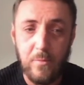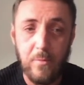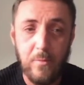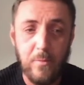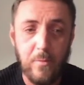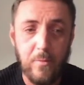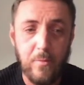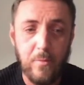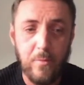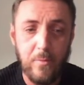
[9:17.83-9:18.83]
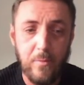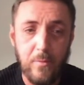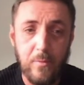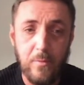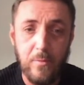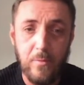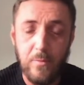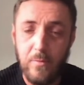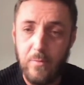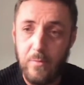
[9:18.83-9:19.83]

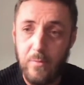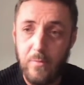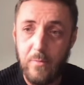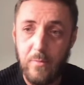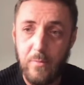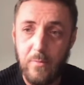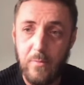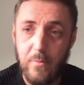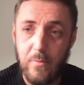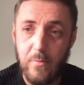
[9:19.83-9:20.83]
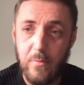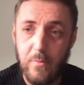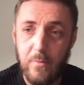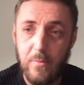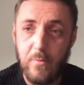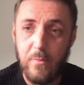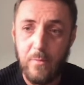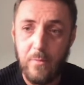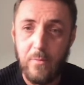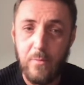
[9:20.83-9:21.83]

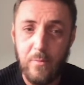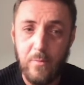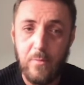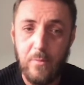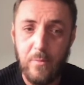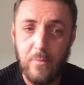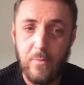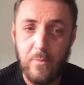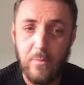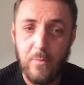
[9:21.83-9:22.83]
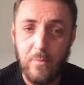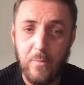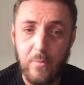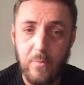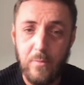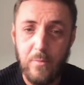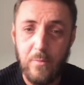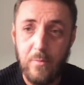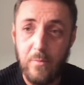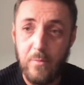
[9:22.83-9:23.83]

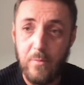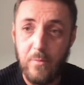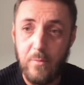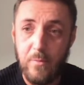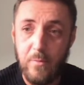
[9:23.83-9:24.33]
This person isn't speaking.